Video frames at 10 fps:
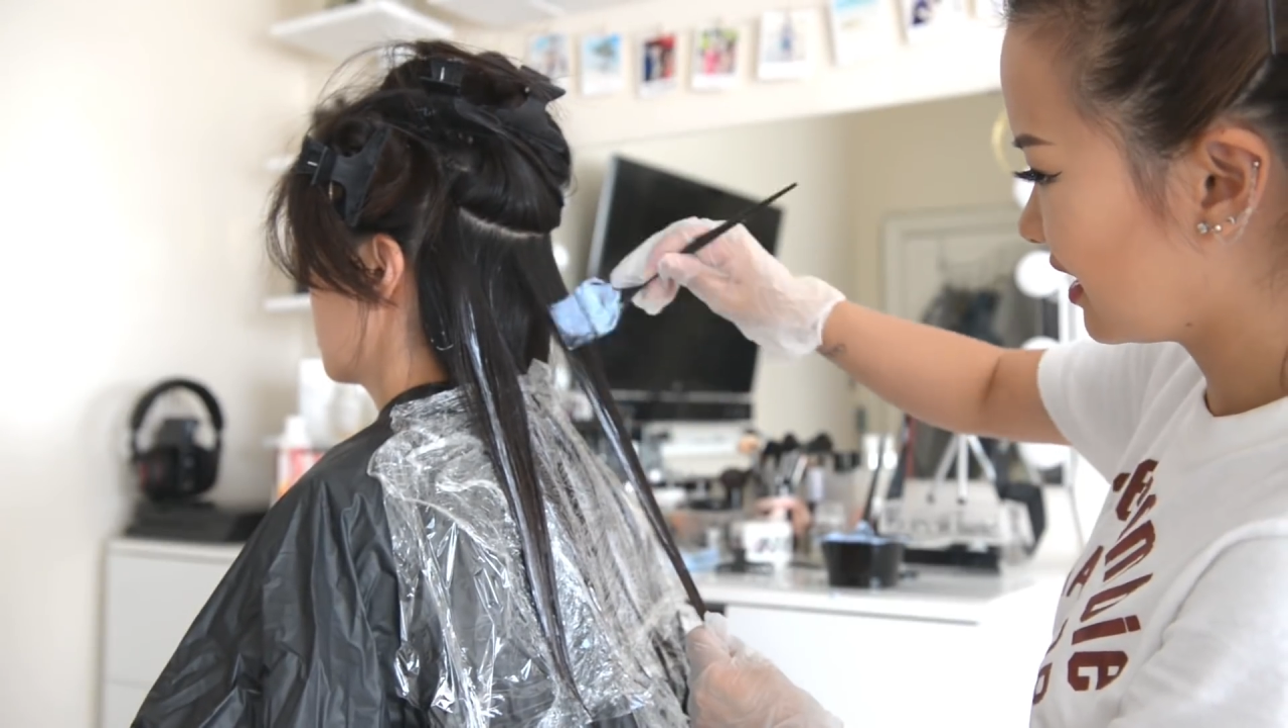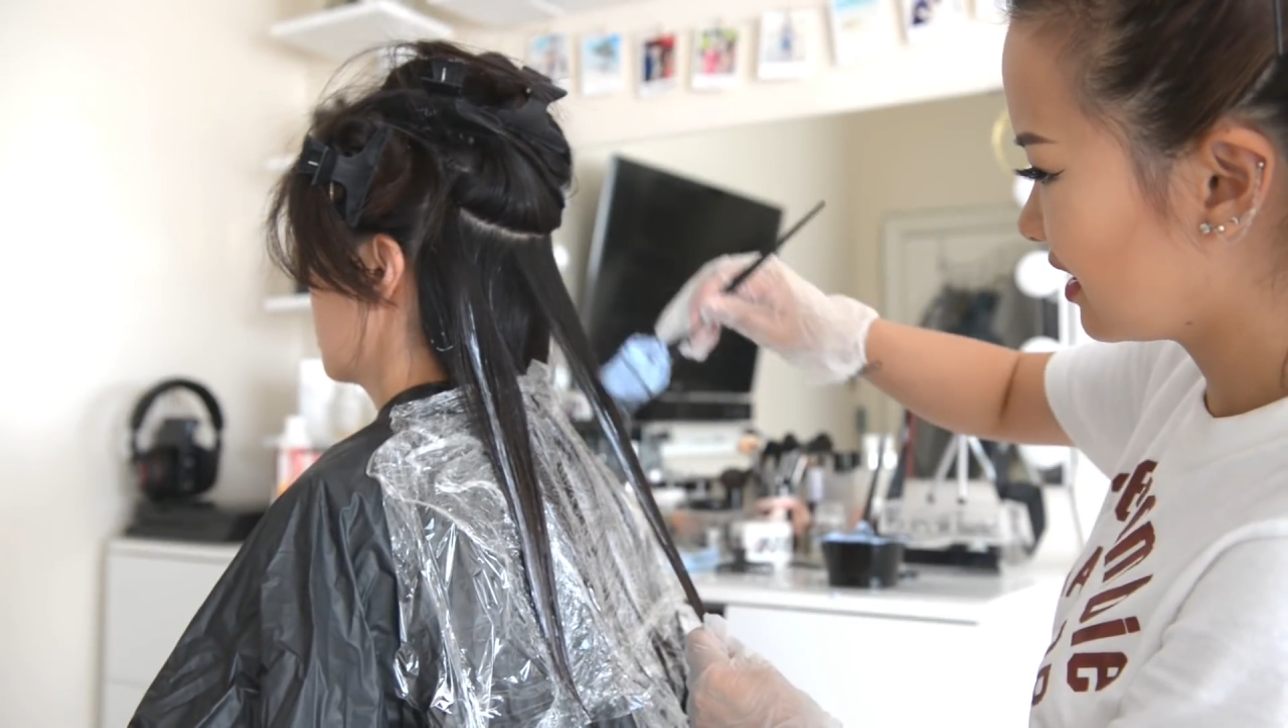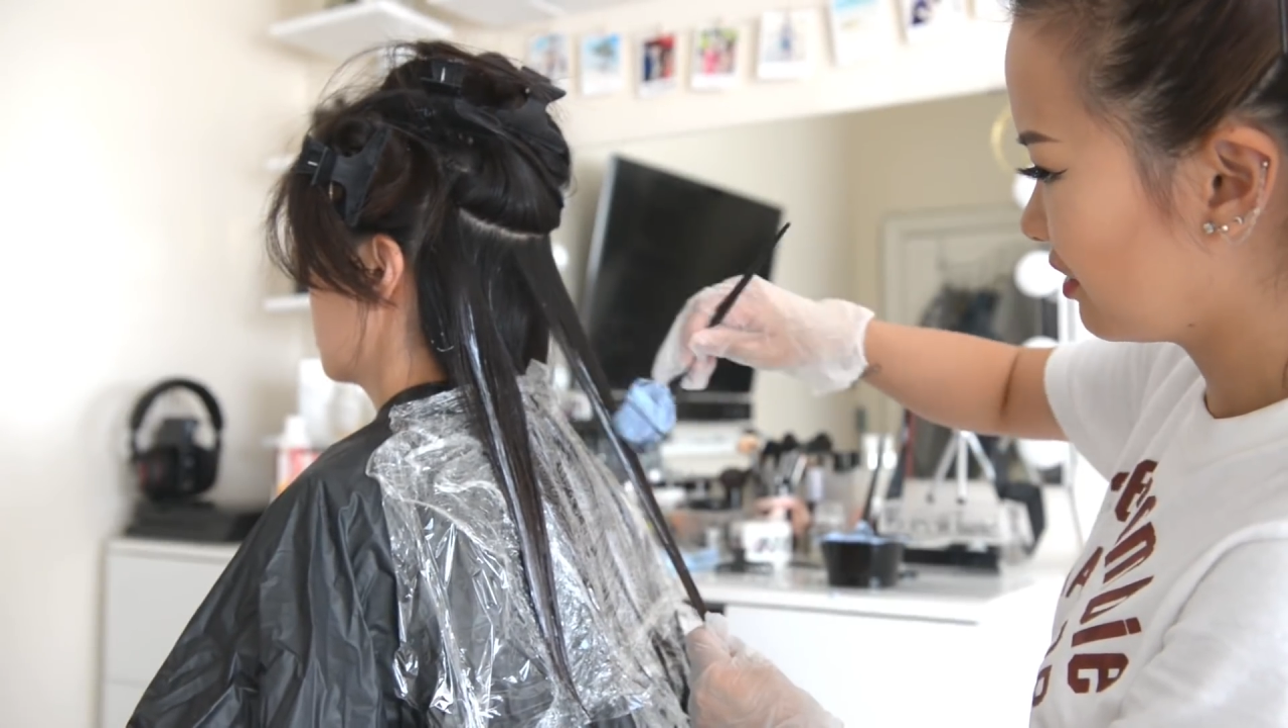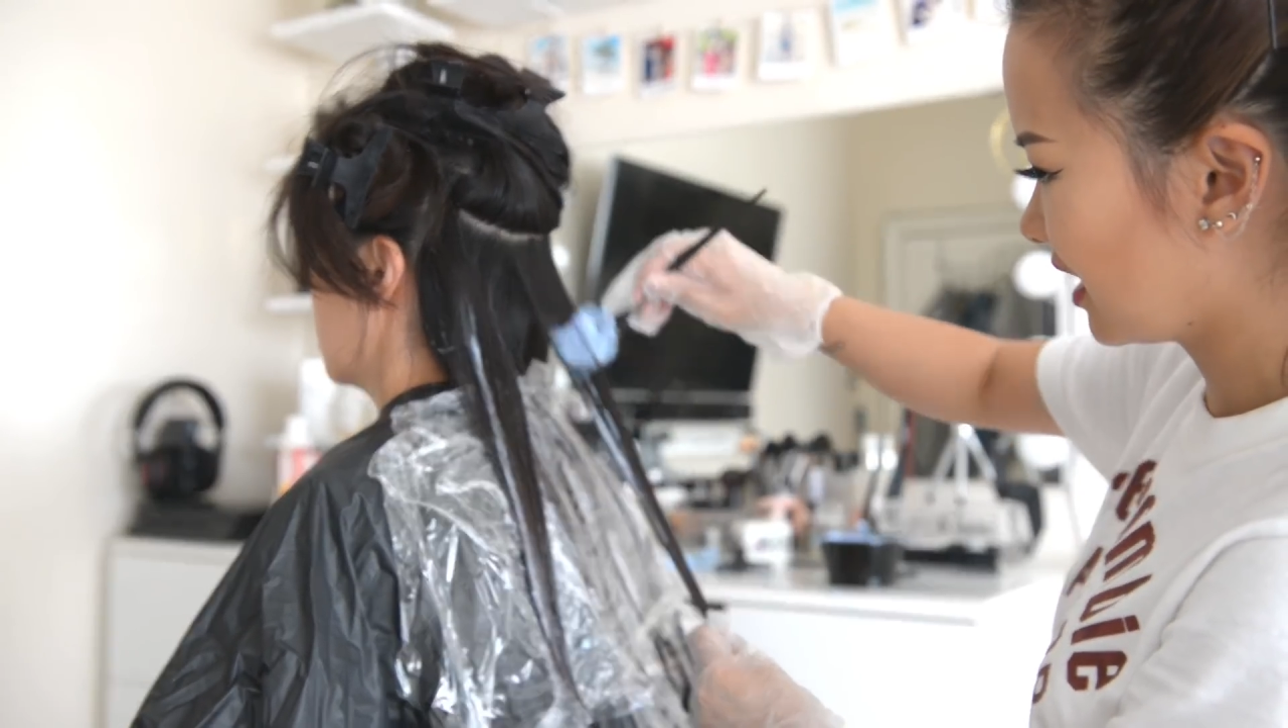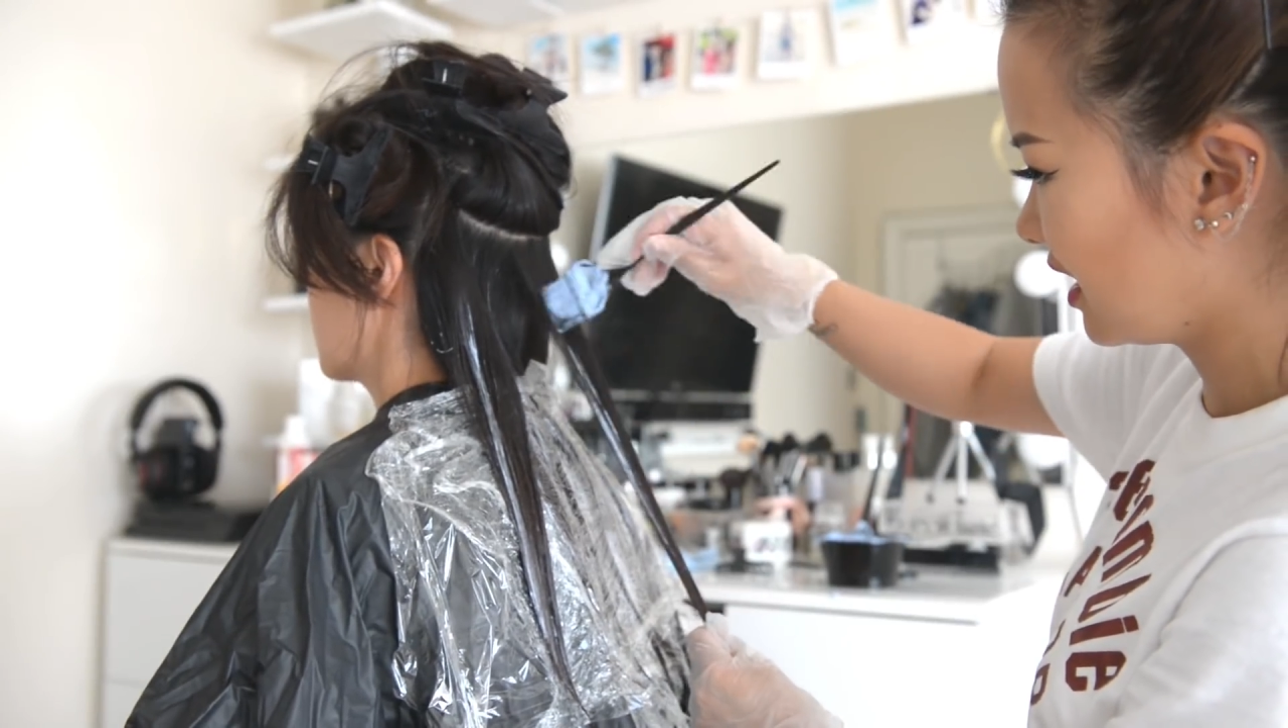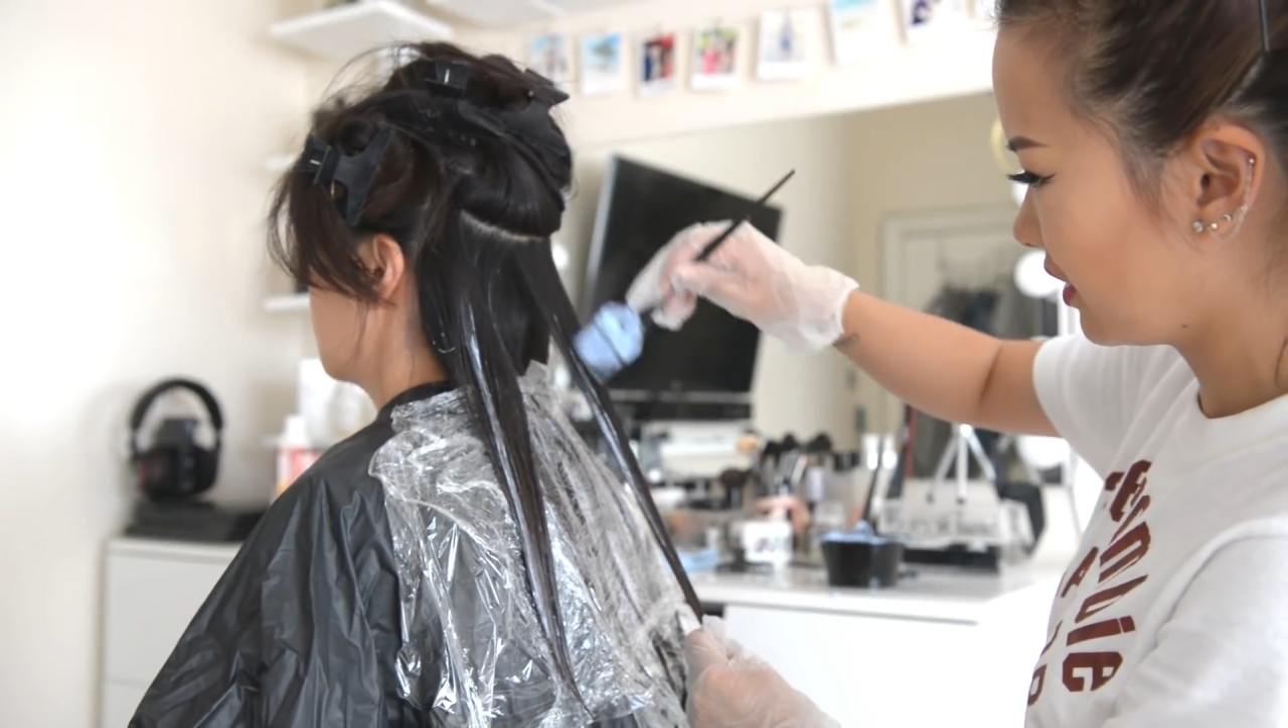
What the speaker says: at